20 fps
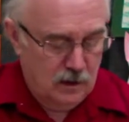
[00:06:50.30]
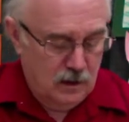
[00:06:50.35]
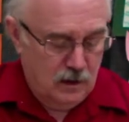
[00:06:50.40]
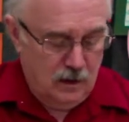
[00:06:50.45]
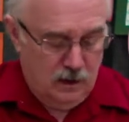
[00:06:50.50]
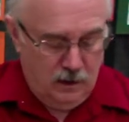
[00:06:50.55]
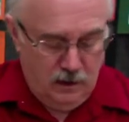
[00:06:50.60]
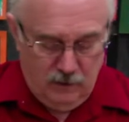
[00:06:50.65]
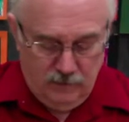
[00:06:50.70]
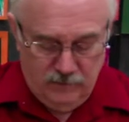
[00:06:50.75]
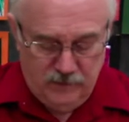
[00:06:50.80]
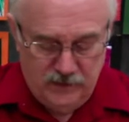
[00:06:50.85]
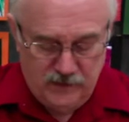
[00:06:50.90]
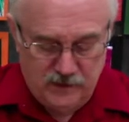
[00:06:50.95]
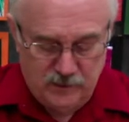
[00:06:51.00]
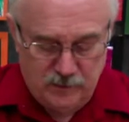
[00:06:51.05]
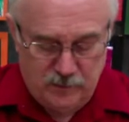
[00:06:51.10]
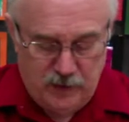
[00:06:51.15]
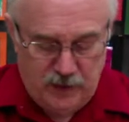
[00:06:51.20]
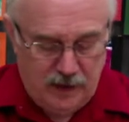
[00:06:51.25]
of this
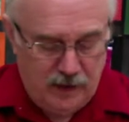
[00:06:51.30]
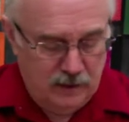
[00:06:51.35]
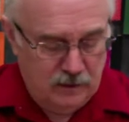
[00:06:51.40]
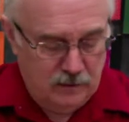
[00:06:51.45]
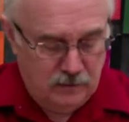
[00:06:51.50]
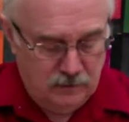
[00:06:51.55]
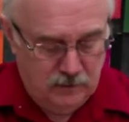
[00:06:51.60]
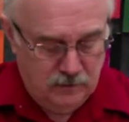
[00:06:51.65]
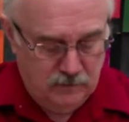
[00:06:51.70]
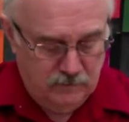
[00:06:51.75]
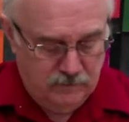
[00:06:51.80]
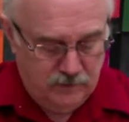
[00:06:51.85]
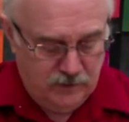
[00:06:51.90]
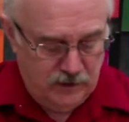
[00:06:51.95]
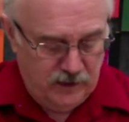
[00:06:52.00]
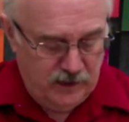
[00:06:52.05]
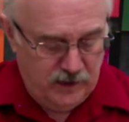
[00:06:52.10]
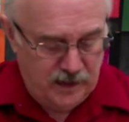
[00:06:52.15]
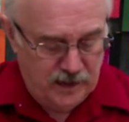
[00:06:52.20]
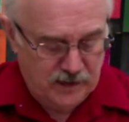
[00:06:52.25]
bottle, for the
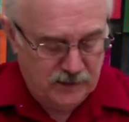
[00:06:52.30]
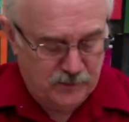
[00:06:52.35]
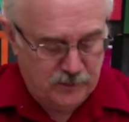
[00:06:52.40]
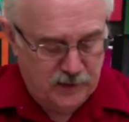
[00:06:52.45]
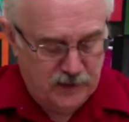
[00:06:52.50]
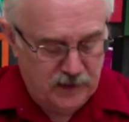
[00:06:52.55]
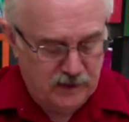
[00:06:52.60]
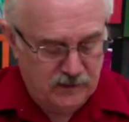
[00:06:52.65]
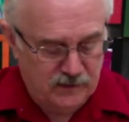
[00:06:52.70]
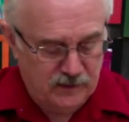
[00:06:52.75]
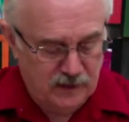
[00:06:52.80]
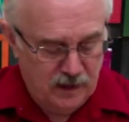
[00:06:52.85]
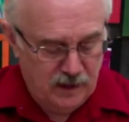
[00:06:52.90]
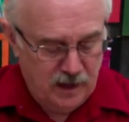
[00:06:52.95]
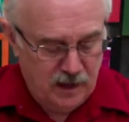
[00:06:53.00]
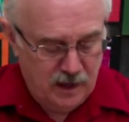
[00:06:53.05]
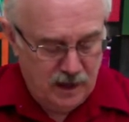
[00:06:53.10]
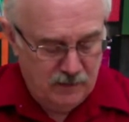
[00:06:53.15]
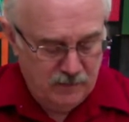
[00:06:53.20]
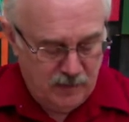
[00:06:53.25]
next piece,
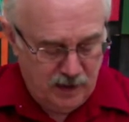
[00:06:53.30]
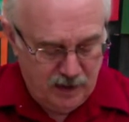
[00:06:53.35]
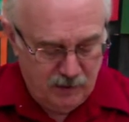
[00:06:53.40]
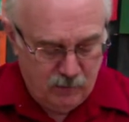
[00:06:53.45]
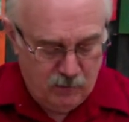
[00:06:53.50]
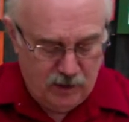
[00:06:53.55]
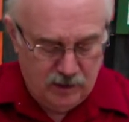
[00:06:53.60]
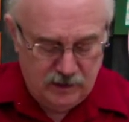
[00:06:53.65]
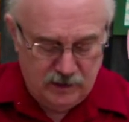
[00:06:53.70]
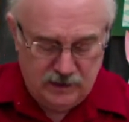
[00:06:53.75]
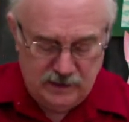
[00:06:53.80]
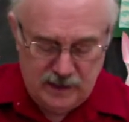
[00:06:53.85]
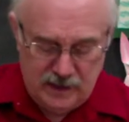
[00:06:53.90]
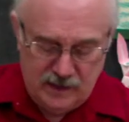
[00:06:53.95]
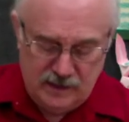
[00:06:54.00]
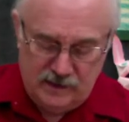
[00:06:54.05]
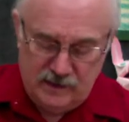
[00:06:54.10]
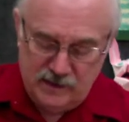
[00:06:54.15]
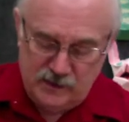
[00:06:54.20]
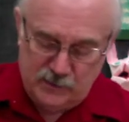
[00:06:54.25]
I might want to
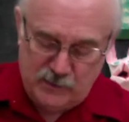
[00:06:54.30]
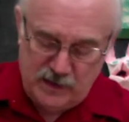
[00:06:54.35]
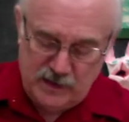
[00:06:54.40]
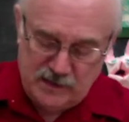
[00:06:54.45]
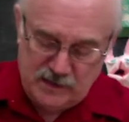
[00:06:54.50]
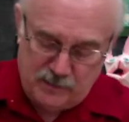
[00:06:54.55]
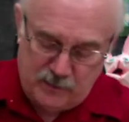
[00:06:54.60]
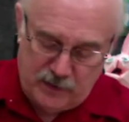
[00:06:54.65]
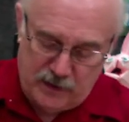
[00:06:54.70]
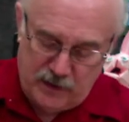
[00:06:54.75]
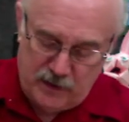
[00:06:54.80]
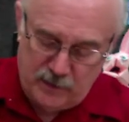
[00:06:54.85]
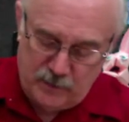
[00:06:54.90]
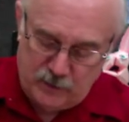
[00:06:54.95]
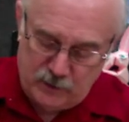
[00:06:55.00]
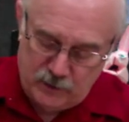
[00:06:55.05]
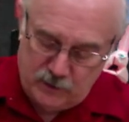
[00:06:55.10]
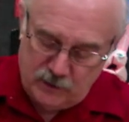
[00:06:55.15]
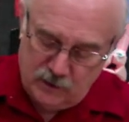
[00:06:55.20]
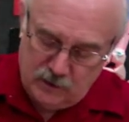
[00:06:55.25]
take this piece of
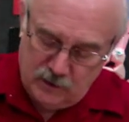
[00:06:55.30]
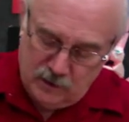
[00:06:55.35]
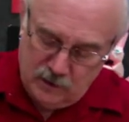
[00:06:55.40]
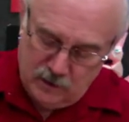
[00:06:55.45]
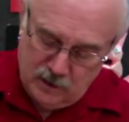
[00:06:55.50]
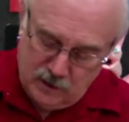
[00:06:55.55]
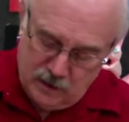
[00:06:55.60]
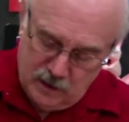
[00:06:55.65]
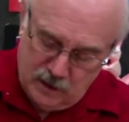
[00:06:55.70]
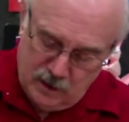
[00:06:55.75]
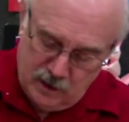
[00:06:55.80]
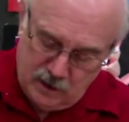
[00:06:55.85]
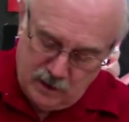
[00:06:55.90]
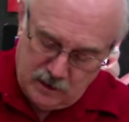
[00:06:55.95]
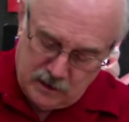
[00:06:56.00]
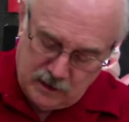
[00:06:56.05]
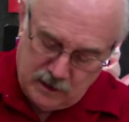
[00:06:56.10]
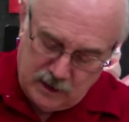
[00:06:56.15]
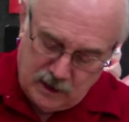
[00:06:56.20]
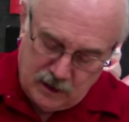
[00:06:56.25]
paper and
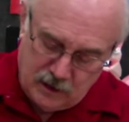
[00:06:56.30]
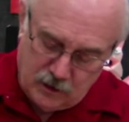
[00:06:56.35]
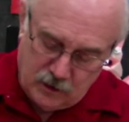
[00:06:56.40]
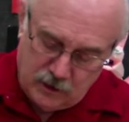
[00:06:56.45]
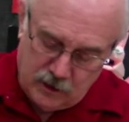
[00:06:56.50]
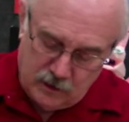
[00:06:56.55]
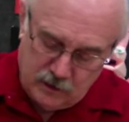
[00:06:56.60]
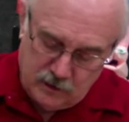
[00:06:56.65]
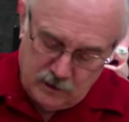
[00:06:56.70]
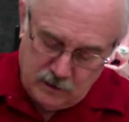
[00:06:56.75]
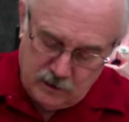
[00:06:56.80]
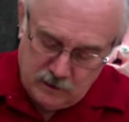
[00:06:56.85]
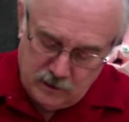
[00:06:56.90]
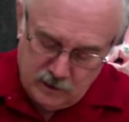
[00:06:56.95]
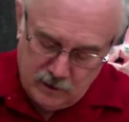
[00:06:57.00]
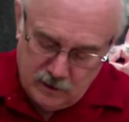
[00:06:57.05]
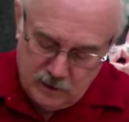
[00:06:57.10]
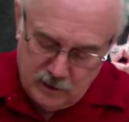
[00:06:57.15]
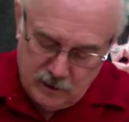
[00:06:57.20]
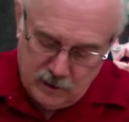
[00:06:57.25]
tear it
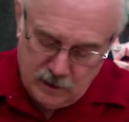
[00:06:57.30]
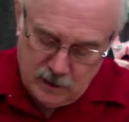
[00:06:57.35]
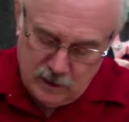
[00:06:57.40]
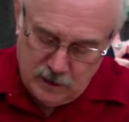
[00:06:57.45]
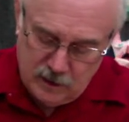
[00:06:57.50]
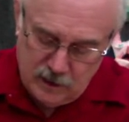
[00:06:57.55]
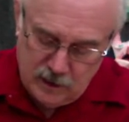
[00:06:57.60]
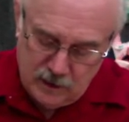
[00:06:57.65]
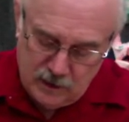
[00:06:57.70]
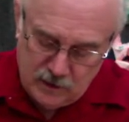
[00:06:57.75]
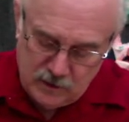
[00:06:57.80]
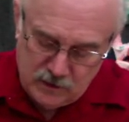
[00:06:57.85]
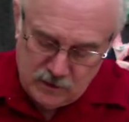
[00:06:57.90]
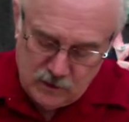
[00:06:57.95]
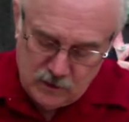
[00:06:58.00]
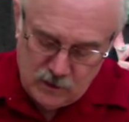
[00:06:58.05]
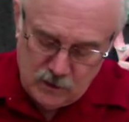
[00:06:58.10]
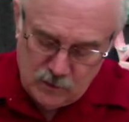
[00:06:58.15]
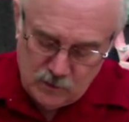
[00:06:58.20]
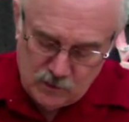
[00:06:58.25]

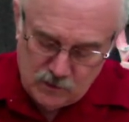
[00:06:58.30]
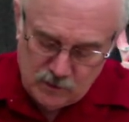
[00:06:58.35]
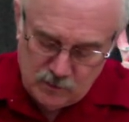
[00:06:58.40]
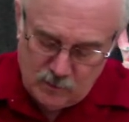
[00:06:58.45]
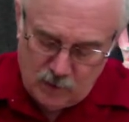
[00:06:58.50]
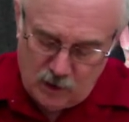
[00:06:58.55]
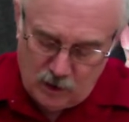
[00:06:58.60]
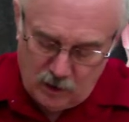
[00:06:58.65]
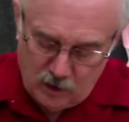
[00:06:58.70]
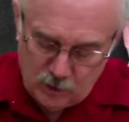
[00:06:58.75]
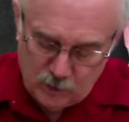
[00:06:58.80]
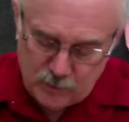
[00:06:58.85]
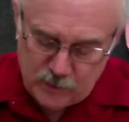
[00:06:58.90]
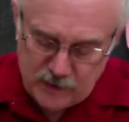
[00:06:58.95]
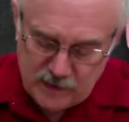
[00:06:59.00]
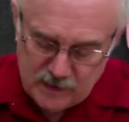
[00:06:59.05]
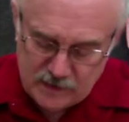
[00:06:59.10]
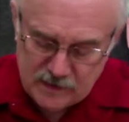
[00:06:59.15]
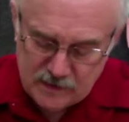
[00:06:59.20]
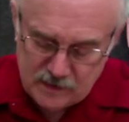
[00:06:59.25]
into smaller
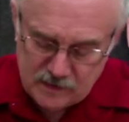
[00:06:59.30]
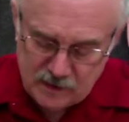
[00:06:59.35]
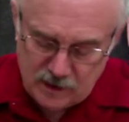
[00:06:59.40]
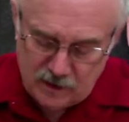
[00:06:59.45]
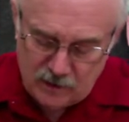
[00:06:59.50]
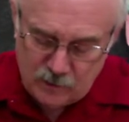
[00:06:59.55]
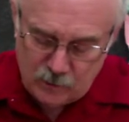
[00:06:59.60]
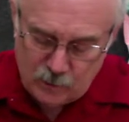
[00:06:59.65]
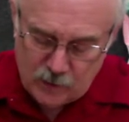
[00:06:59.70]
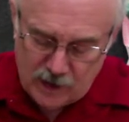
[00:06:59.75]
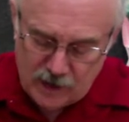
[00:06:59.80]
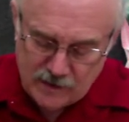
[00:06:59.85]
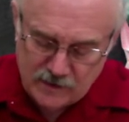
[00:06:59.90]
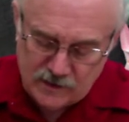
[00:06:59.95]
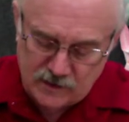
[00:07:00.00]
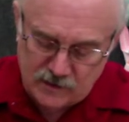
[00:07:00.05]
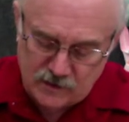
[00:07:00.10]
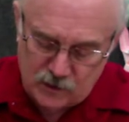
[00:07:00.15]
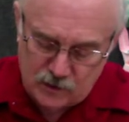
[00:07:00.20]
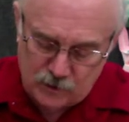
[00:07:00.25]
pieces. Otherwise,
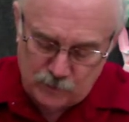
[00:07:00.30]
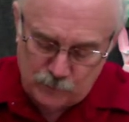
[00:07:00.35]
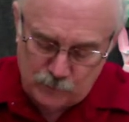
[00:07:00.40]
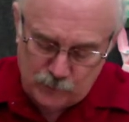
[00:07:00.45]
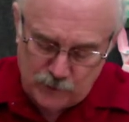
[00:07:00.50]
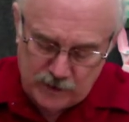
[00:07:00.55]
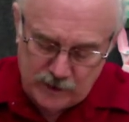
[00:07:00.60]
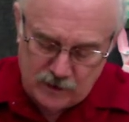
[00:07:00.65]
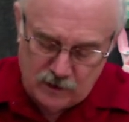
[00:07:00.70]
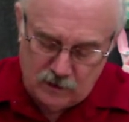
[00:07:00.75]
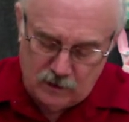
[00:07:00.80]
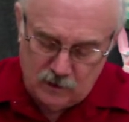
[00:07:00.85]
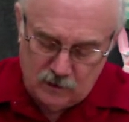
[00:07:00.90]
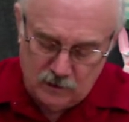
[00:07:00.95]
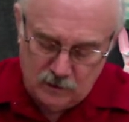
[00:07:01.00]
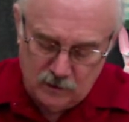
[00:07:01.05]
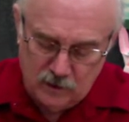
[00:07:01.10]
it's going to wrinkle.